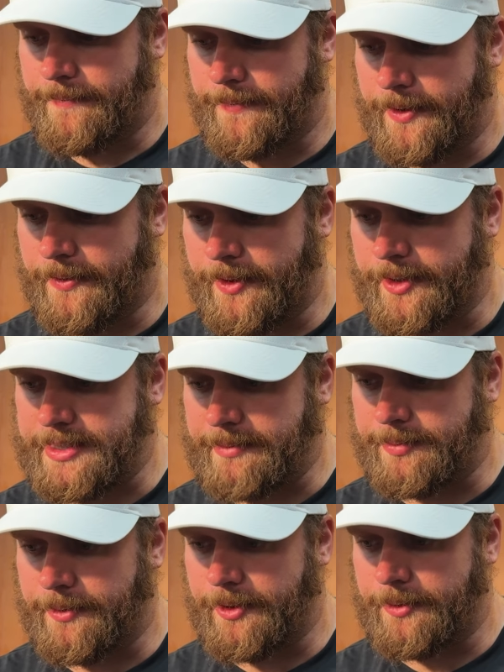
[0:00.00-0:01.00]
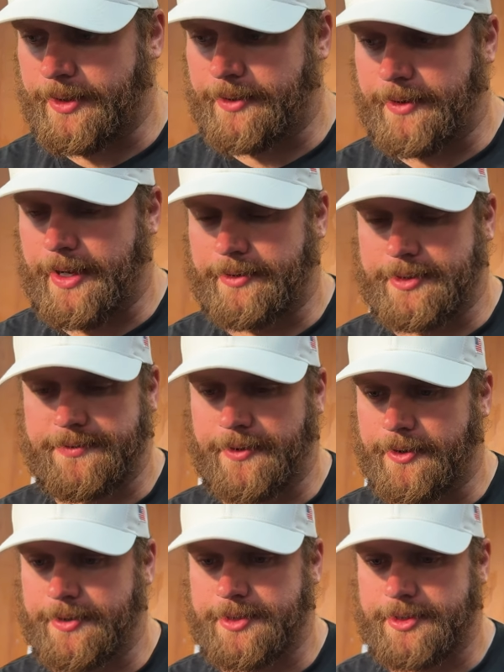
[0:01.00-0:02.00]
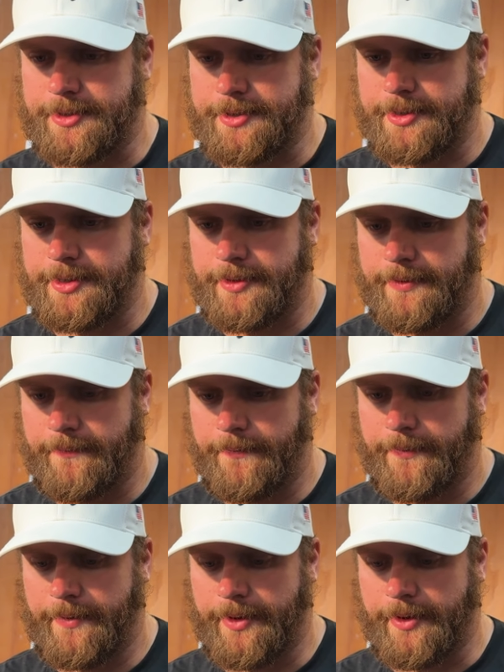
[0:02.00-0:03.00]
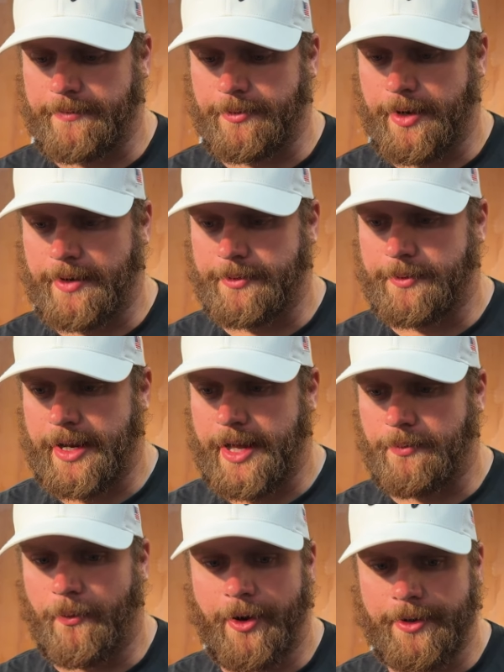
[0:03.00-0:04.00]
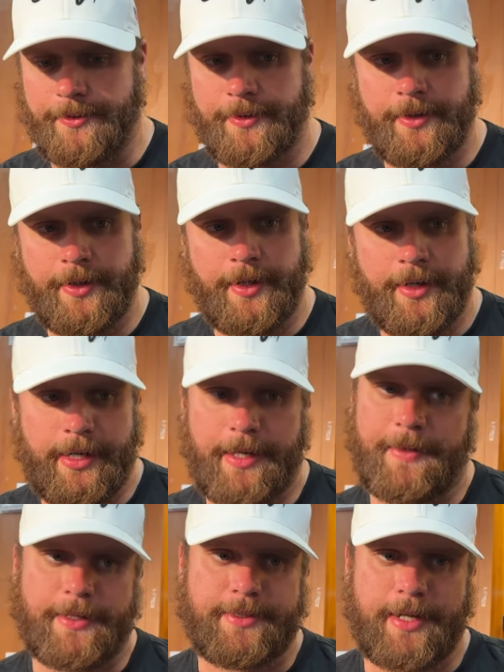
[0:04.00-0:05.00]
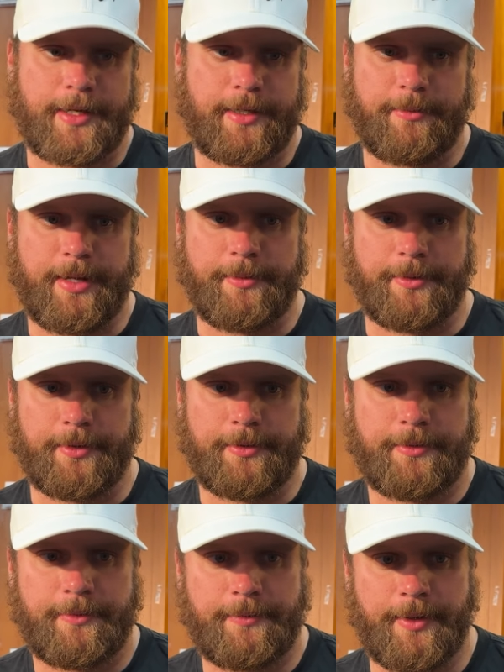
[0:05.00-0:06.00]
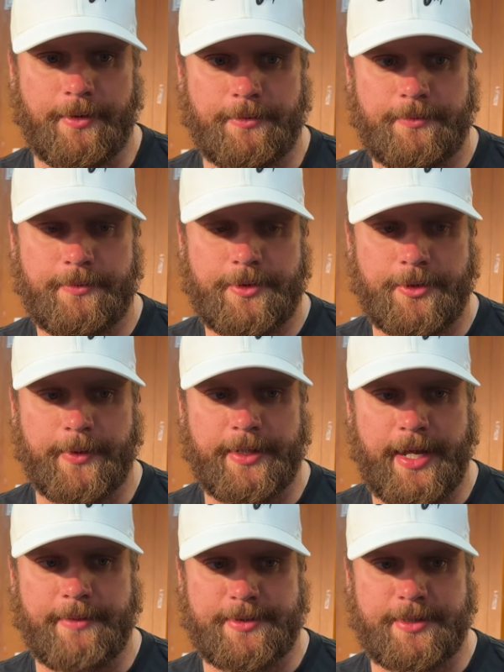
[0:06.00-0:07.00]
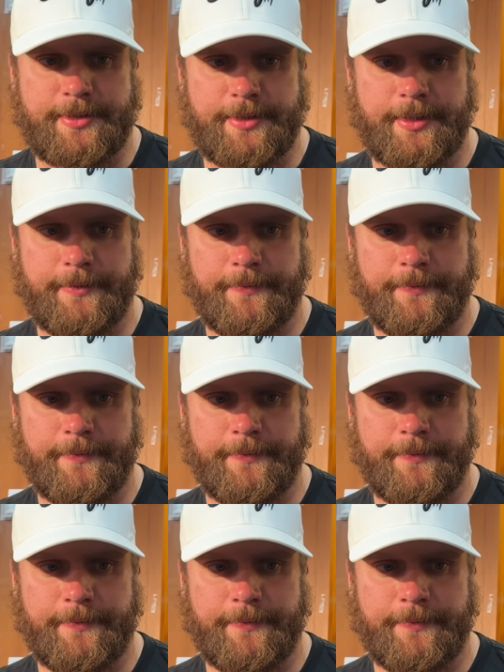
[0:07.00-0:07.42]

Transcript: you know, unacceptable all the way around as far as just, you know, everyone had one, and that's not going to be able to, you know, to win games in this league.